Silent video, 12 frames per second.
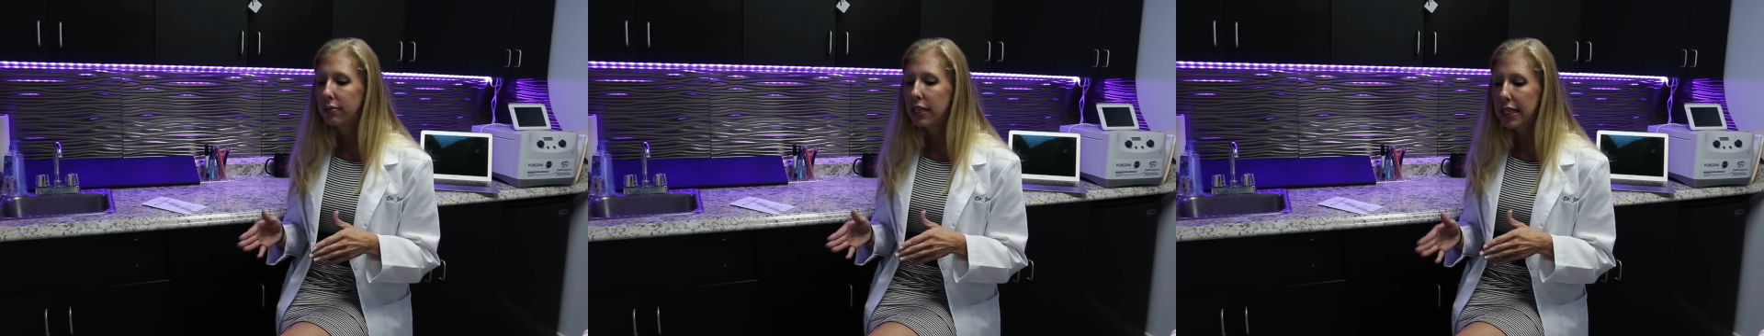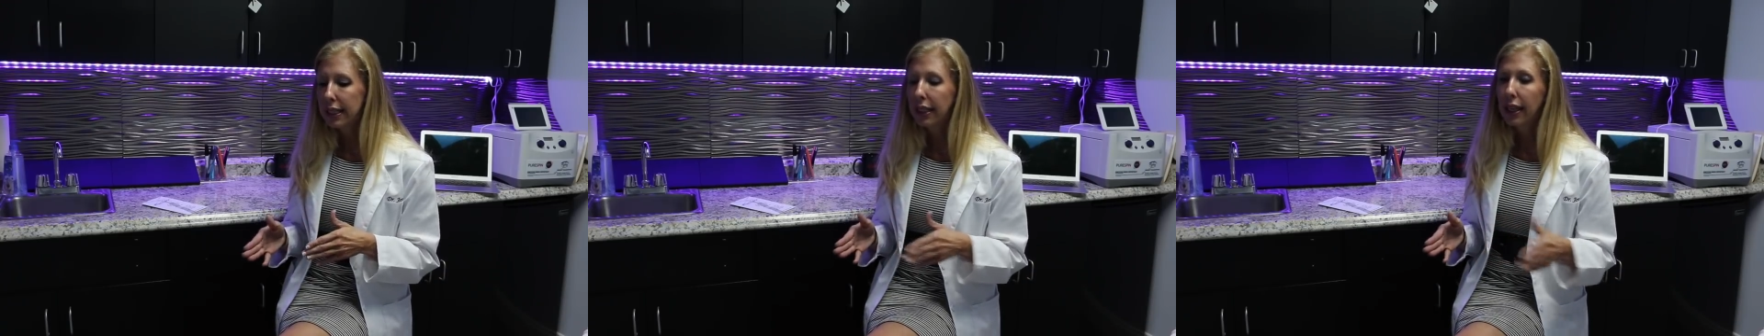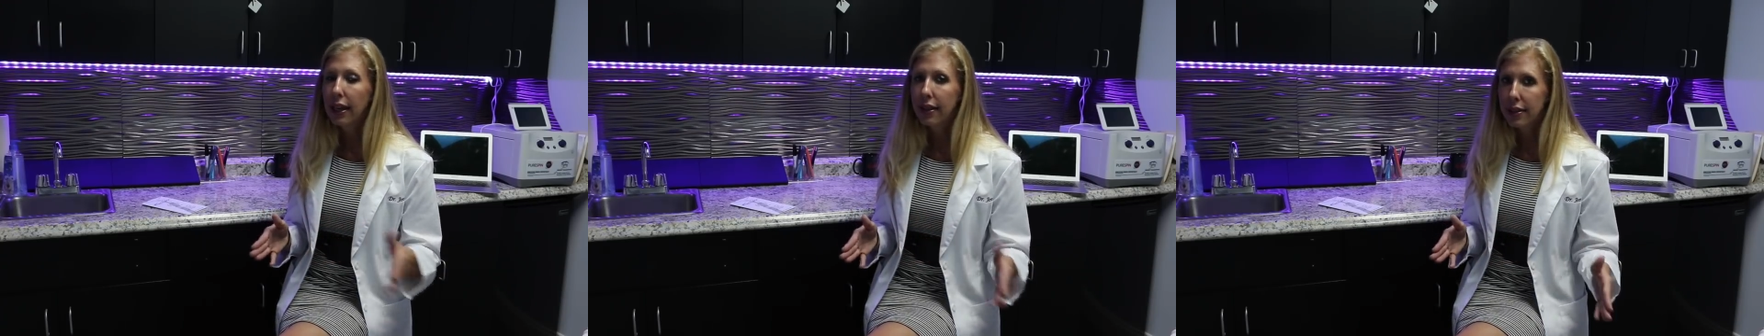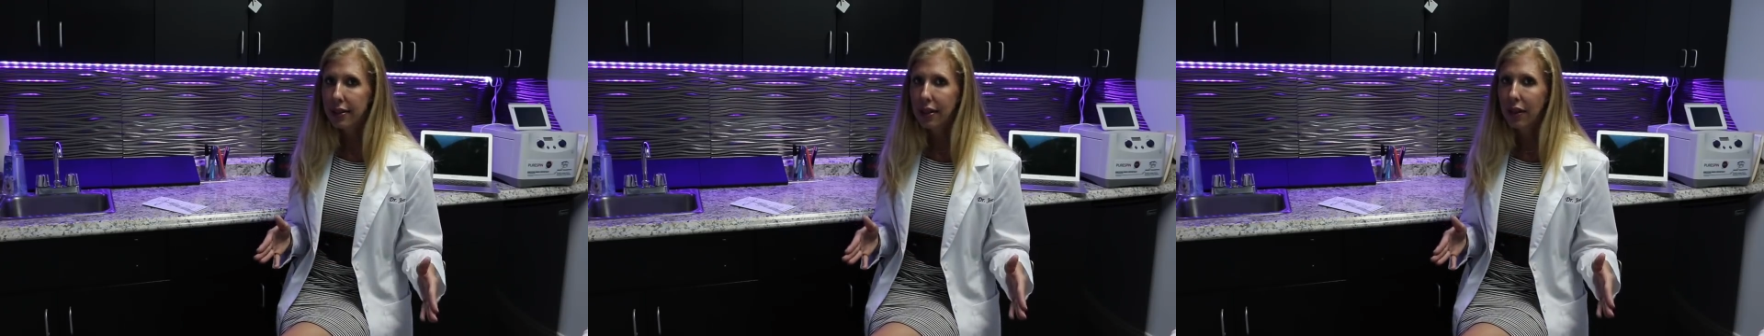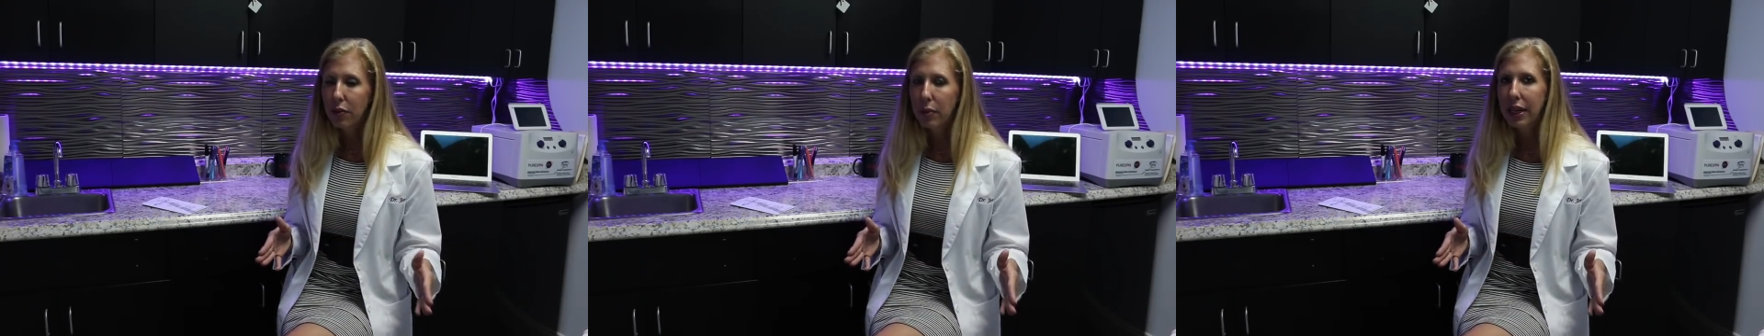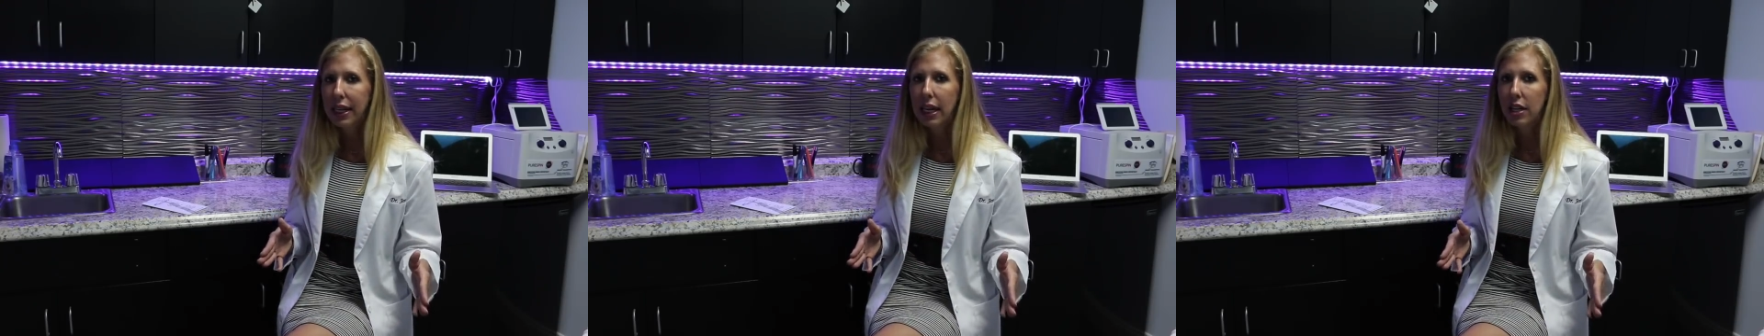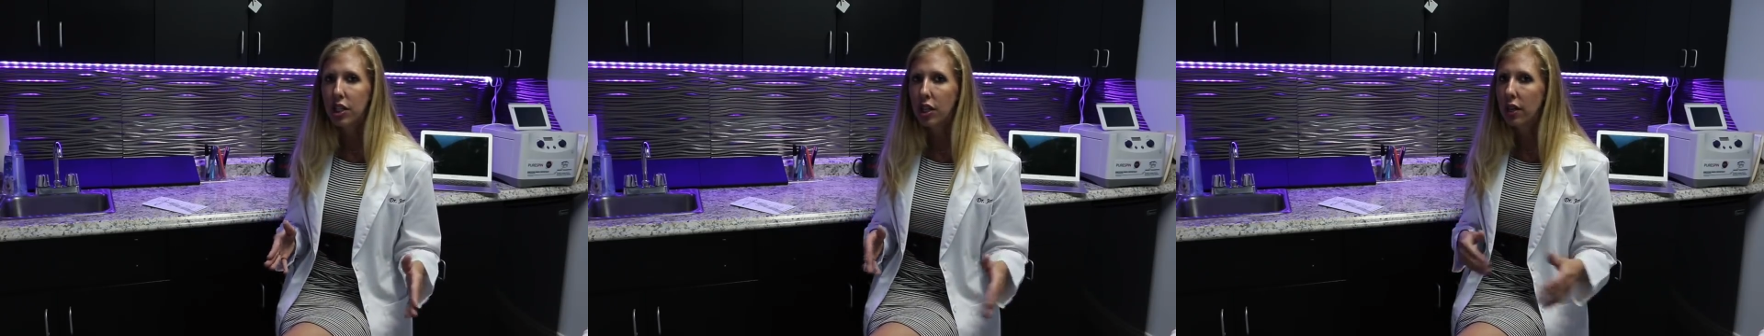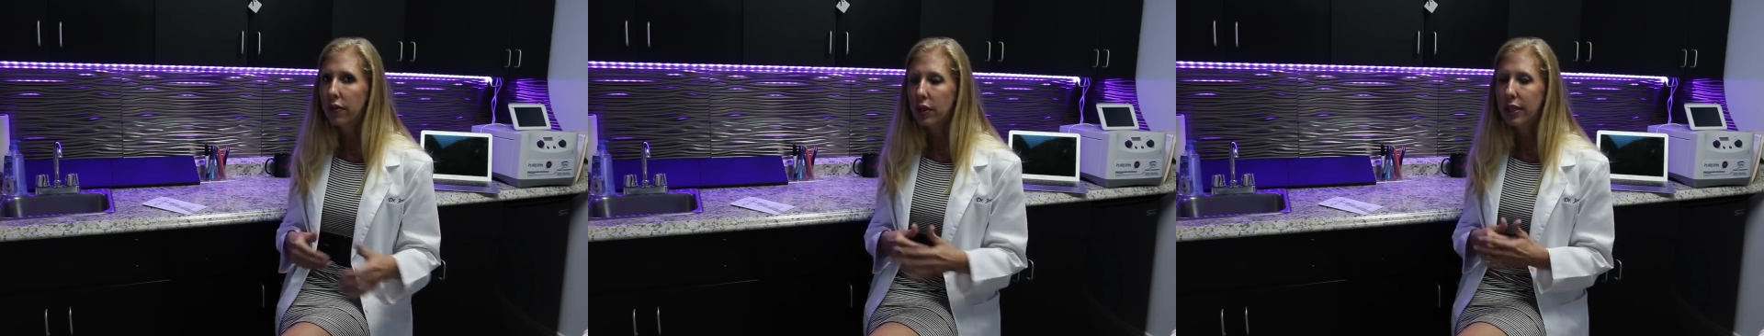need less of
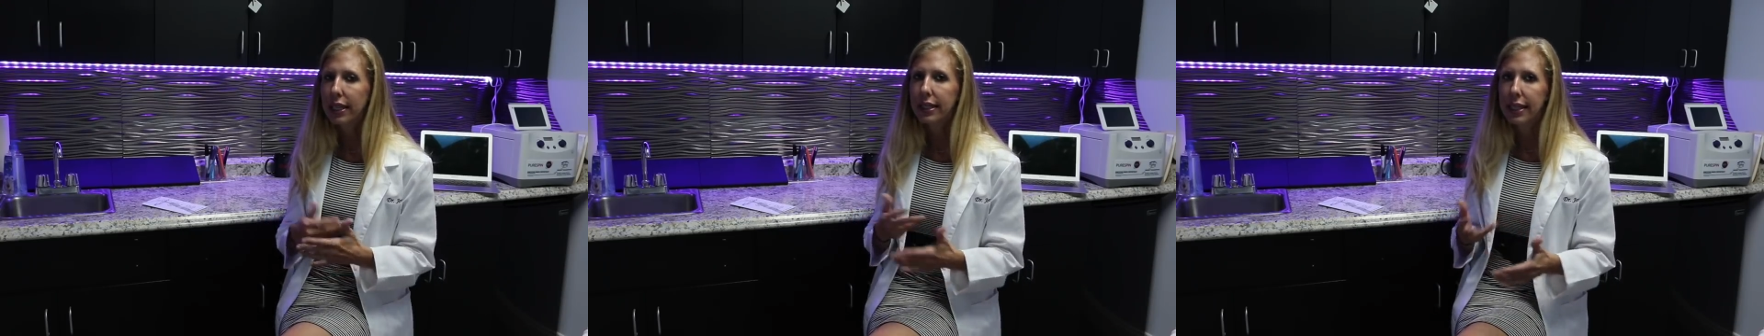medication if you take